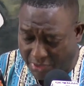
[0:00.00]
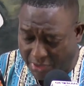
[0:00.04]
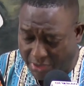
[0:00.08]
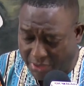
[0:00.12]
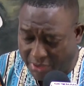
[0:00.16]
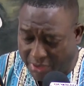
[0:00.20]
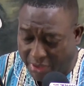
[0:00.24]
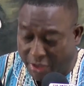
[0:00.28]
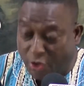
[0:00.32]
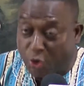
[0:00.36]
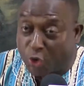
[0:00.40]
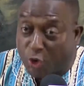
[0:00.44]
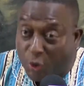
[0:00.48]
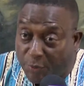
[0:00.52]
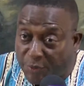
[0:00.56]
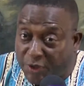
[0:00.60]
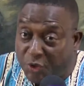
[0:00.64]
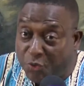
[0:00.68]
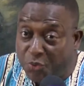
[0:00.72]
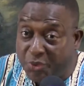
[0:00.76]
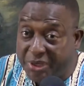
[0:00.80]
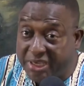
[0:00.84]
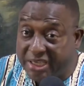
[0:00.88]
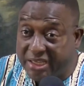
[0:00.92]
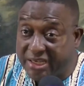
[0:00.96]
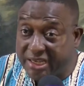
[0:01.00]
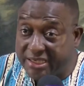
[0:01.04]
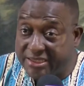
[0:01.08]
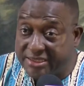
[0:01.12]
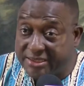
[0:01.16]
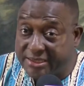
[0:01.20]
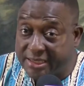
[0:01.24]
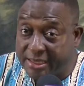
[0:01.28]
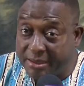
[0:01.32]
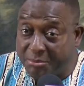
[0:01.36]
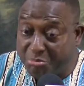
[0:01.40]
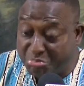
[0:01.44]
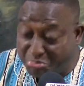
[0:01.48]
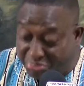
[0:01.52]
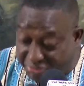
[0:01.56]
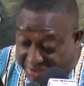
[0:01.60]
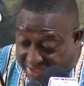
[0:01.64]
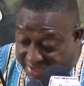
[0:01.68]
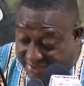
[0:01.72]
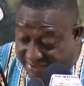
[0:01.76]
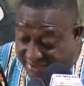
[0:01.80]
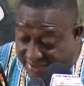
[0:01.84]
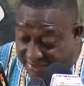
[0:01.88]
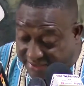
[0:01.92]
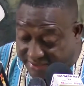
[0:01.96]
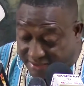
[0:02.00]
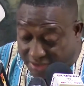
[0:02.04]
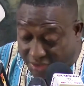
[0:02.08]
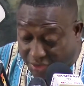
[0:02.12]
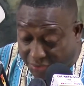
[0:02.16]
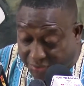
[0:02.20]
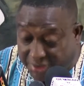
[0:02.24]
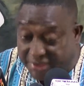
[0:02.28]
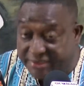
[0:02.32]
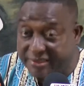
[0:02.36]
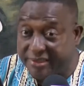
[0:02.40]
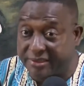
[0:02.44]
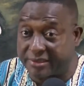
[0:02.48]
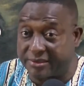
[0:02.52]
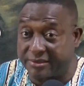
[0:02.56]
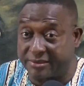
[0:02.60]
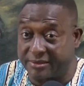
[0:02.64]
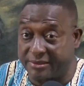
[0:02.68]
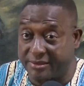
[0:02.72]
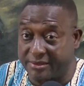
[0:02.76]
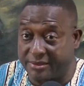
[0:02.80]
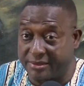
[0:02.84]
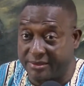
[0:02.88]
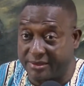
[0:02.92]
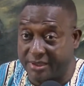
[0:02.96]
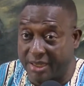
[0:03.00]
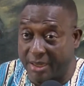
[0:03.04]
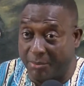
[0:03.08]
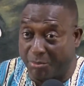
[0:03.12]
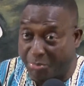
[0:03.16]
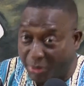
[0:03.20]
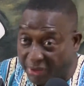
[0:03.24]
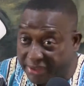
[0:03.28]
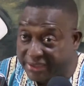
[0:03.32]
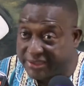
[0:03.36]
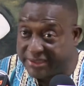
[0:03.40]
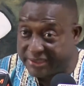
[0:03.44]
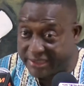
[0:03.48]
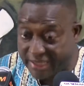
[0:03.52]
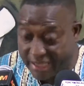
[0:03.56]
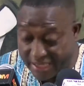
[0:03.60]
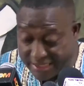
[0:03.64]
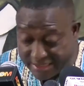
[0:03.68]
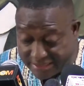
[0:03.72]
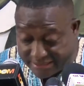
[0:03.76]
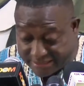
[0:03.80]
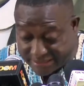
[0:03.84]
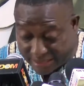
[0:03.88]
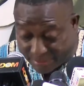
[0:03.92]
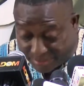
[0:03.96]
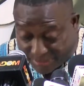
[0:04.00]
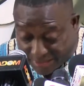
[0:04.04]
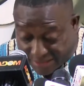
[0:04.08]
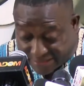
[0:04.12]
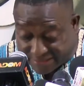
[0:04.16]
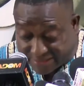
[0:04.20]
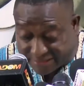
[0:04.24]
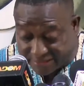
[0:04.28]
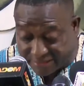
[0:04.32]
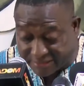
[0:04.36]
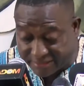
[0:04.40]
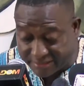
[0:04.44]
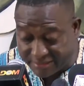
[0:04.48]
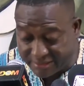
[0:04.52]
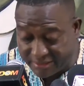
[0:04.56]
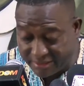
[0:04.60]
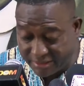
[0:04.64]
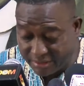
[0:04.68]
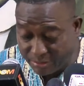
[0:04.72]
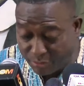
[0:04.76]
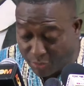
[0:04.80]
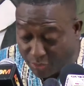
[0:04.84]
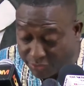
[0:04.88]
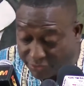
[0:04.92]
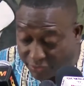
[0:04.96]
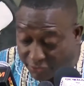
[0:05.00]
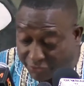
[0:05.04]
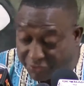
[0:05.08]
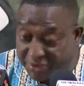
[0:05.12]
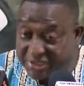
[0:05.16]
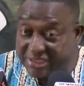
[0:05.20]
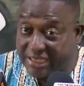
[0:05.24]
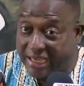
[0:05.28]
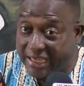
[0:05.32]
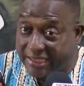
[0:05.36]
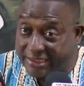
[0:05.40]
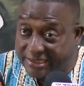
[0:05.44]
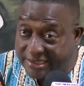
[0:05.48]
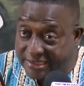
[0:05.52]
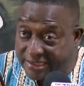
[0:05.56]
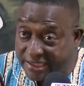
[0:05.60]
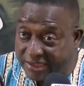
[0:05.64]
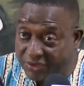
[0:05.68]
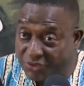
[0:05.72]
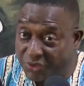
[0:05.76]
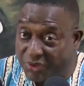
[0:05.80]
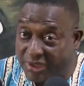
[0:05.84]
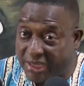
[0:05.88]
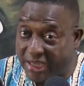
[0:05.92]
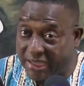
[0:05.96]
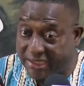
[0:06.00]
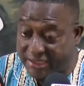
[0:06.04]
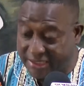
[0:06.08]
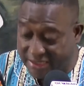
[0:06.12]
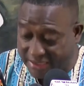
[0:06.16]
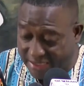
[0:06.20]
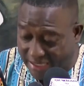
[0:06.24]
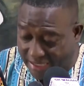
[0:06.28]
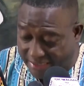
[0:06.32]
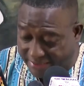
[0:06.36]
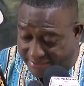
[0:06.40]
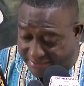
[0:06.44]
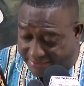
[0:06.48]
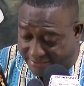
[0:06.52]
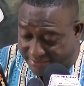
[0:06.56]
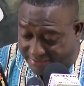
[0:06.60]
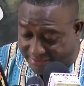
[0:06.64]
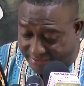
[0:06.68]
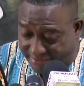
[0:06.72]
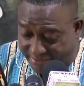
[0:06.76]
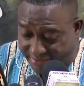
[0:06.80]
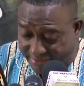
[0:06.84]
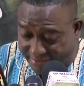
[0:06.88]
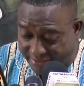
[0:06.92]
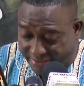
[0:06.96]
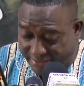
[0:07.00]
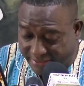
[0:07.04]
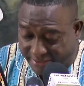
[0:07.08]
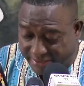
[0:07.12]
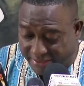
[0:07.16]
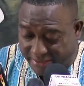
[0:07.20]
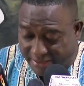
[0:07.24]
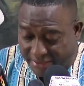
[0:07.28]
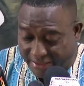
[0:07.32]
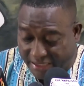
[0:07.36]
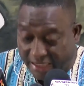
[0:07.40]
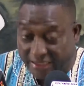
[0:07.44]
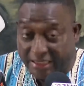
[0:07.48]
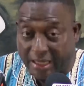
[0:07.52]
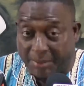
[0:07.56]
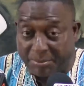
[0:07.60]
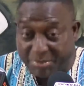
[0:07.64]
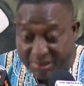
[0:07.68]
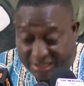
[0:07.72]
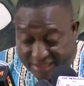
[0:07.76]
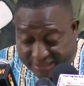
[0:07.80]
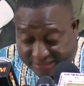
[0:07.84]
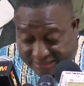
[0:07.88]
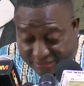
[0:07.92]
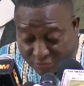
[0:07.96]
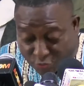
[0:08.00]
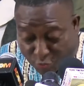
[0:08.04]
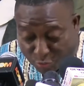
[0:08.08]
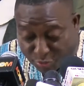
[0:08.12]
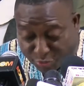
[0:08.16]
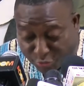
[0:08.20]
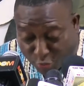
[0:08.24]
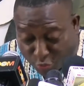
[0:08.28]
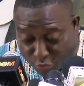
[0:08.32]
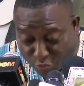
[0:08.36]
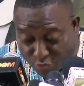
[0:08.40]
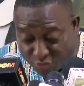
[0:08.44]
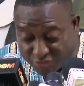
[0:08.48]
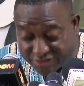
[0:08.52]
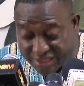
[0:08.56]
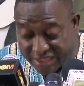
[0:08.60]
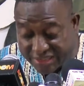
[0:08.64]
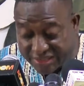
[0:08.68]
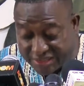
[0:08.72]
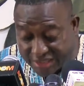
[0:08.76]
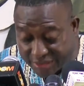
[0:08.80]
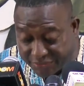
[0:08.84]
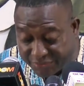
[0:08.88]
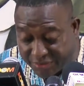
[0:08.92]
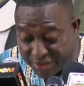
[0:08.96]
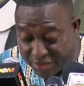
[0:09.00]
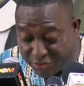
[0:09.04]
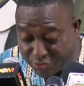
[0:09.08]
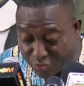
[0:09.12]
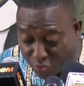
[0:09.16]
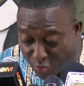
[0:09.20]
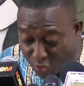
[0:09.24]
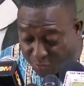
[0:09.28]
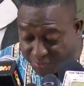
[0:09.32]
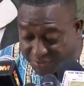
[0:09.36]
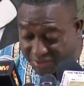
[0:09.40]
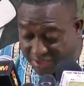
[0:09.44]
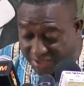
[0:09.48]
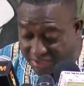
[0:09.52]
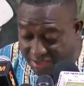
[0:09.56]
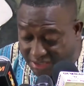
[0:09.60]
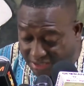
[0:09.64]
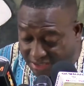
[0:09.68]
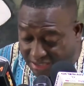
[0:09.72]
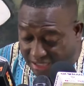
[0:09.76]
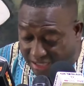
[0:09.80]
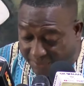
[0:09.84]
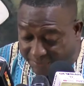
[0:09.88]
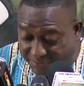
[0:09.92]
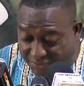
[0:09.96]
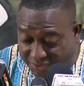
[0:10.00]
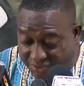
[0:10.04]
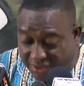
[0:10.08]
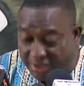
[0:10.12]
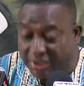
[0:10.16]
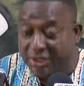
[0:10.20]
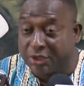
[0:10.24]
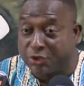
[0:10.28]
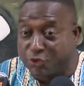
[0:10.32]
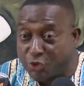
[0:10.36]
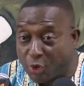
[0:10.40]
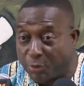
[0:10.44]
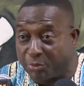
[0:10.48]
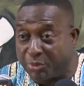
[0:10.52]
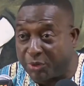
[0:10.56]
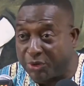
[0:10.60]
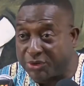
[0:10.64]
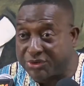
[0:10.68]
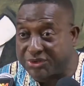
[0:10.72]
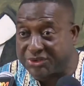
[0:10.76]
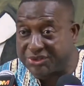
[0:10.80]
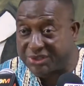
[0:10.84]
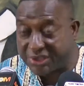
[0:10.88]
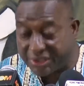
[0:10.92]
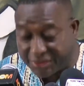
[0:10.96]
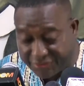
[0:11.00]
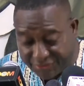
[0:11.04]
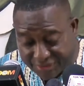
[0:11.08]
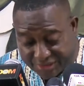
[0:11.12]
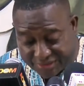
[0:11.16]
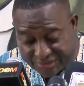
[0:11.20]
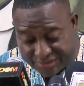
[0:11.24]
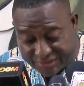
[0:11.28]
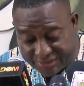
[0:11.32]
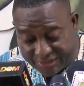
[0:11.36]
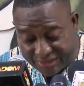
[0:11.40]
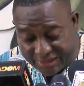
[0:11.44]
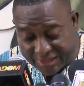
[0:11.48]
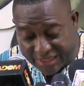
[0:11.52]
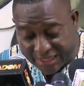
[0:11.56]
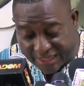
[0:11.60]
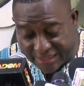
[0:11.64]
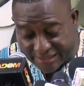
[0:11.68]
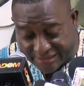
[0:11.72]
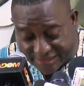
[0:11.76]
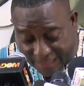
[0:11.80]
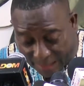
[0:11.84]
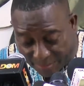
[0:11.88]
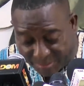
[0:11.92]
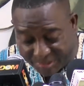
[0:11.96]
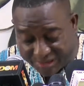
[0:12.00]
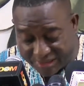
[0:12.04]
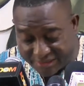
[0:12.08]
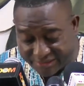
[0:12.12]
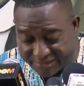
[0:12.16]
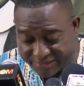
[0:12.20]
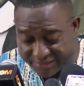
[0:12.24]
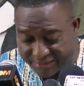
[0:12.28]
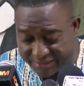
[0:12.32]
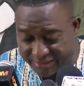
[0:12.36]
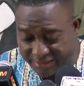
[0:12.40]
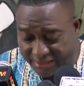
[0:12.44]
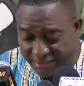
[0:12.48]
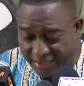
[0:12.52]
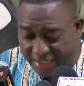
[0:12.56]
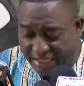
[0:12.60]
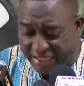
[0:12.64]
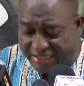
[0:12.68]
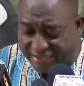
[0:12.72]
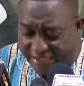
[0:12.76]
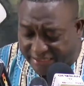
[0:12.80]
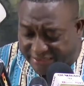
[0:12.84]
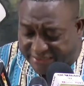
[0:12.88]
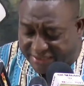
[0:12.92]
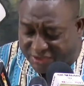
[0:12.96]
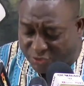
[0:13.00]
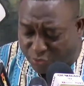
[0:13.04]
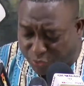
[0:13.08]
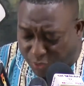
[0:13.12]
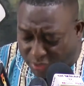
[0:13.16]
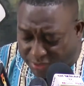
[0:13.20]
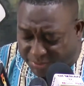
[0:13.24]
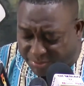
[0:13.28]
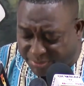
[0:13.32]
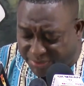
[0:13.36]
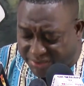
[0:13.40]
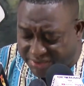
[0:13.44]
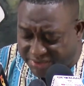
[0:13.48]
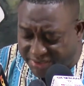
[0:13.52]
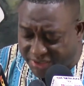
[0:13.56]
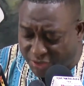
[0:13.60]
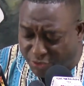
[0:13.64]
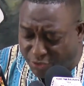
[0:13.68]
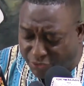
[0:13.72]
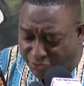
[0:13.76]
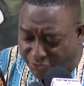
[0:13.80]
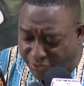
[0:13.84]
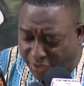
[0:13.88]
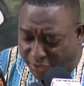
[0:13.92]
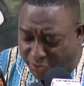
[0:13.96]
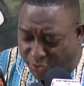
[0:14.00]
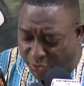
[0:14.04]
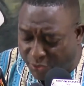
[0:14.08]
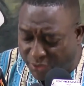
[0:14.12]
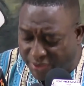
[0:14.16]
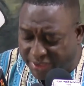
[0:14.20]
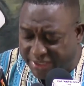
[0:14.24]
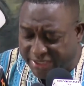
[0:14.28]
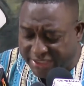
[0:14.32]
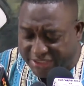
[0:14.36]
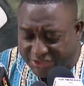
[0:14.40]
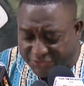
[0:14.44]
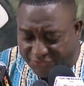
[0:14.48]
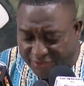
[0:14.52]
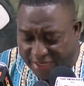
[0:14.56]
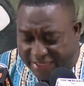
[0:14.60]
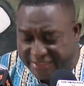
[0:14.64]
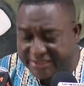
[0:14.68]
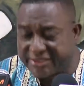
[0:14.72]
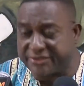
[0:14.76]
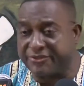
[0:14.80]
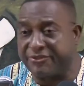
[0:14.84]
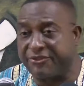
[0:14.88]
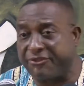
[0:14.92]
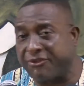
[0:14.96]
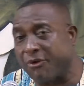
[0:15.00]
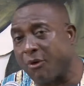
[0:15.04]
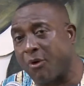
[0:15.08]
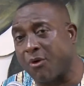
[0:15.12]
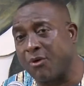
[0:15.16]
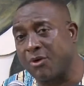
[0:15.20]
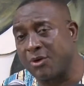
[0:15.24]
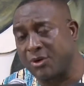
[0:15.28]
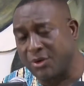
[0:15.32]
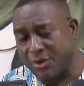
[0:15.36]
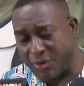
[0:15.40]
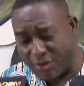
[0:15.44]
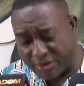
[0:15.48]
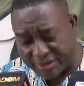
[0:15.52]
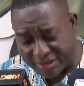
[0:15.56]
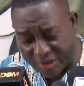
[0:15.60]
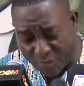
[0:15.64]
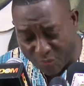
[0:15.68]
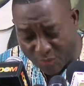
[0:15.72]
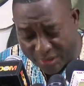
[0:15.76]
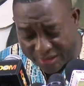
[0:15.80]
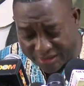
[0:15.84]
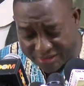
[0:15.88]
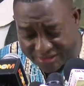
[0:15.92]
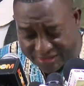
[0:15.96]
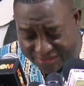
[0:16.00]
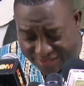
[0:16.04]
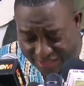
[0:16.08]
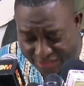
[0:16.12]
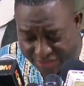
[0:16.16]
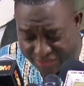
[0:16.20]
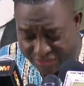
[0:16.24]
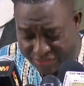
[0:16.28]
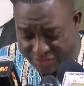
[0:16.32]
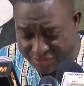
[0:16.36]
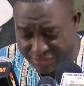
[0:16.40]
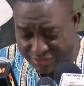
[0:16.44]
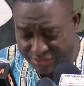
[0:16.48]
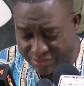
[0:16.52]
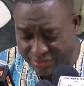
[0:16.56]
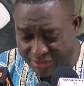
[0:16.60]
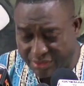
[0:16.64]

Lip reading: Economic weakness breeds insecurity and political instability, both of which are dear to Ghanaian hearts. An ability to produce and generate jobs and incomes supports security and stability. And that is what President Akufo-Addo is fighting for on the world stage.